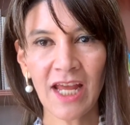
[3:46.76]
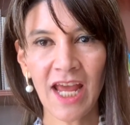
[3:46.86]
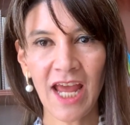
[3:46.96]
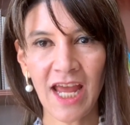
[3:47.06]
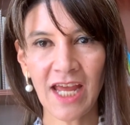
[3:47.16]

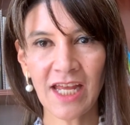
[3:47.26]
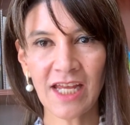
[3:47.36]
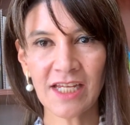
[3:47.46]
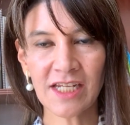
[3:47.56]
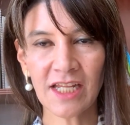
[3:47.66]

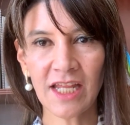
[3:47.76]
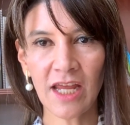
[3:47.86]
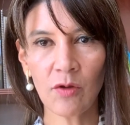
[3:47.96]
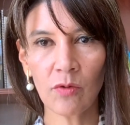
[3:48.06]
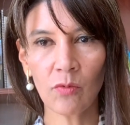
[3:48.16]
and
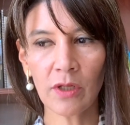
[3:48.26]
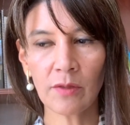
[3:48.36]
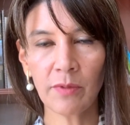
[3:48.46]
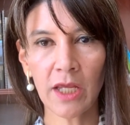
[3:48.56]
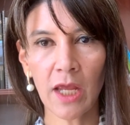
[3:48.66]
they
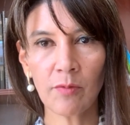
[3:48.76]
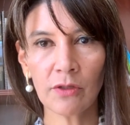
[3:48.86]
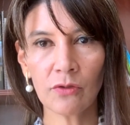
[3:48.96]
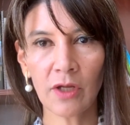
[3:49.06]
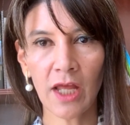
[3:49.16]
will be
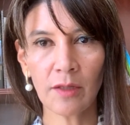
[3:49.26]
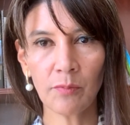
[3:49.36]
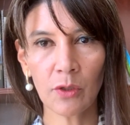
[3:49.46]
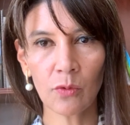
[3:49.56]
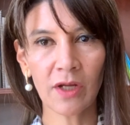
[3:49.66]
able to help
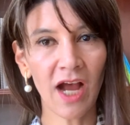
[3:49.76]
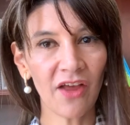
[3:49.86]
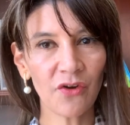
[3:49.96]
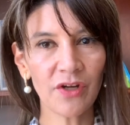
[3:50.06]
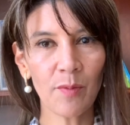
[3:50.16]
you
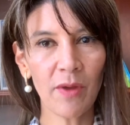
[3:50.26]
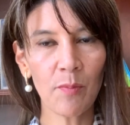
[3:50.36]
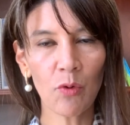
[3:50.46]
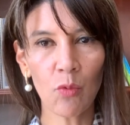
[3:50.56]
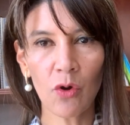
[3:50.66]
gather the
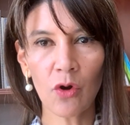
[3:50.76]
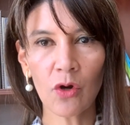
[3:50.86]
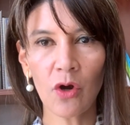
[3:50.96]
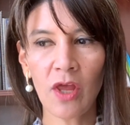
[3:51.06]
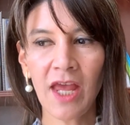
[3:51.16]

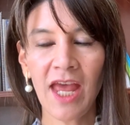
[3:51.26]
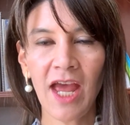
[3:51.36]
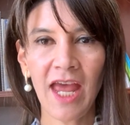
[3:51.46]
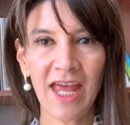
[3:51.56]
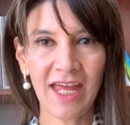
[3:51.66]
paperwork
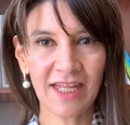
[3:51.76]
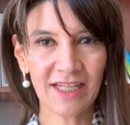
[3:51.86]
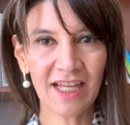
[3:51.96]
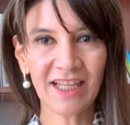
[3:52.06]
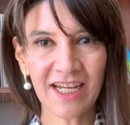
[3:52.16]

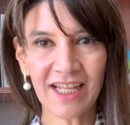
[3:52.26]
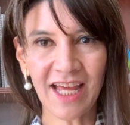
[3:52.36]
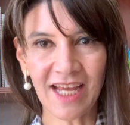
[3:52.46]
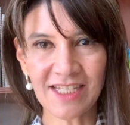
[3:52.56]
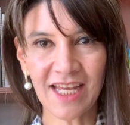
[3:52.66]
and
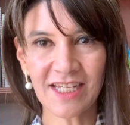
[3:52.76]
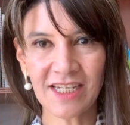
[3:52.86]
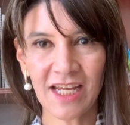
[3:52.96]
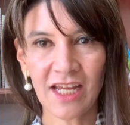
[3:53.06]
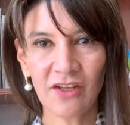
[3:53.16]
legalize it.
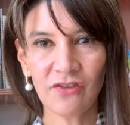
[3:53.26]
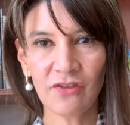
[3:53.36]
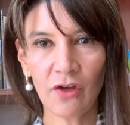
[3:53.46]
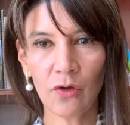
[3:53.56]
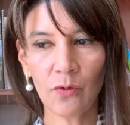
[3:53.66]

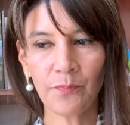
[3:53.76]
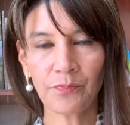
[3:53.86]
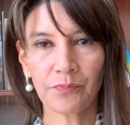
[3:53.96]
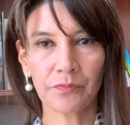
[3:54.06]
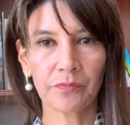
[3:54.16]

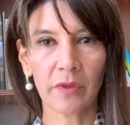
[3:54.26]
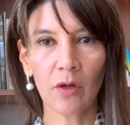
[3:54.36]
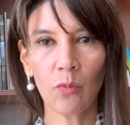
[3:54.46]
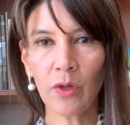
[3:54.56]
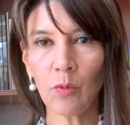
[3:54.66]
So
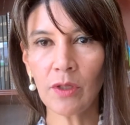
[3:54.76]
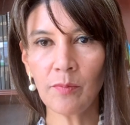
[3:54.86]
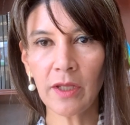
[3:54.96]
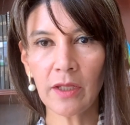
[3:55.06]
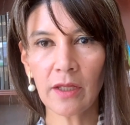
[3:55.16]
we will
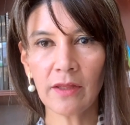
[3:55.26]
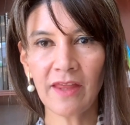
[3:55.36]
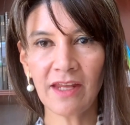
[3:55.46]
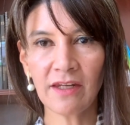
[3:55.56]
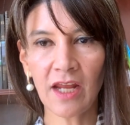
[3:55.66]
be
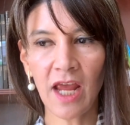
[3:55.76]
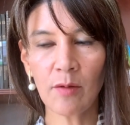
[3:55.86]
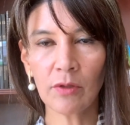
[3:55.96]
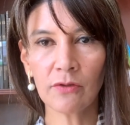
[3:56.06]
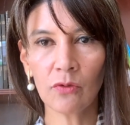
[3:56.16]
then
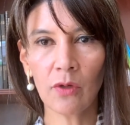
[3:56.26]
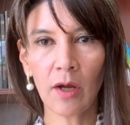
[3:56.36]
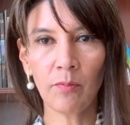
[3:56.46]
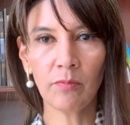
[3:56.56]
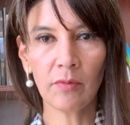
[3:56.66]
able to
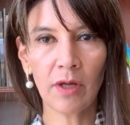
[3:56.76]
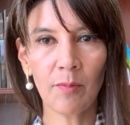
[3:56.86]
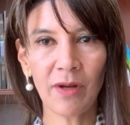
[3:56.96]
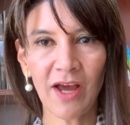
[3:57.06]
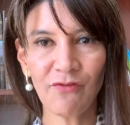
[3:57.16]

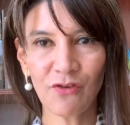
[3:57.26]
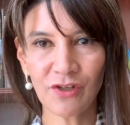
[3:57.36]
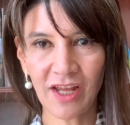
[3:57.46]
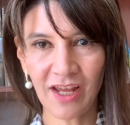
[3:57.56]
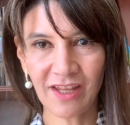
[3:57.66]
apply
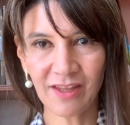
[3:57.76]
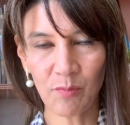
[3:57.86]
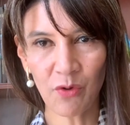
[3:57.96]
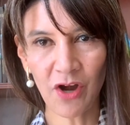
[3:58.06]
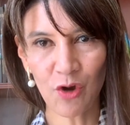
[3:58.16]
for the
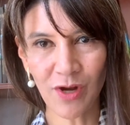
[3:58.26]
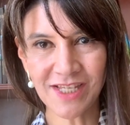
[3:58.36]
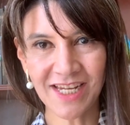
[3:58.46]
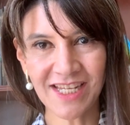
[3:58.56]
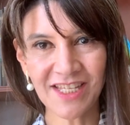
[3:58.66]
temporary
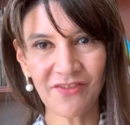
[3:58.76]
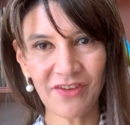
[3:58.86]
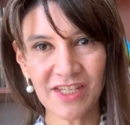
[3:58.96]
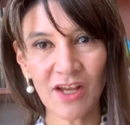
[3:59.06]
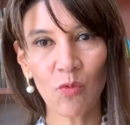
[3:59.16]
residency
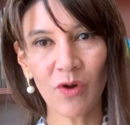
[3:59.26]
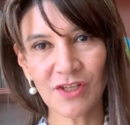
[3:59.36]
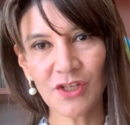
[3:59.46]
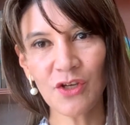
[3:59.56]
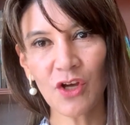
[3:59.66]
visa
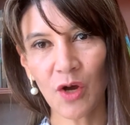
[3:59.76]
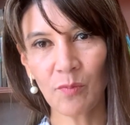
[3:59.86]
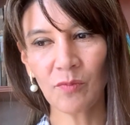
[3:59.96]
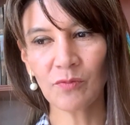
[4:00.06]
once you come